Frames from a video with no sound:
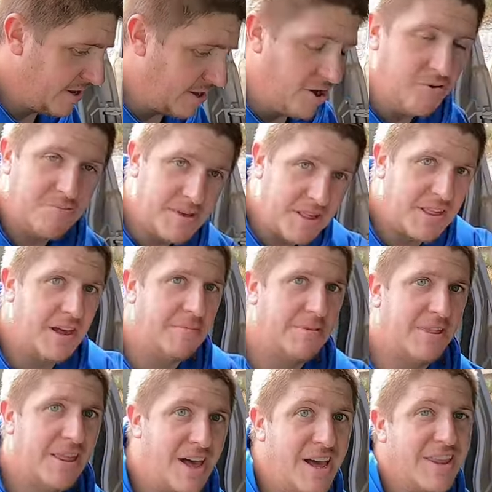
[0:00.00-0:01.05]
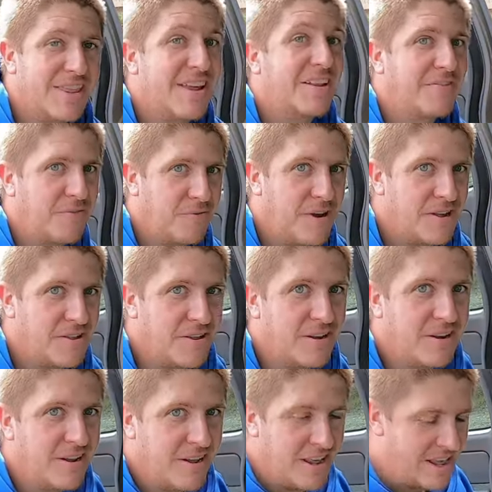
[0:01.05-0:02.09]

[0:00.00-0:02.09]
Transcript: I hope this helps a lot. Thanks for watching.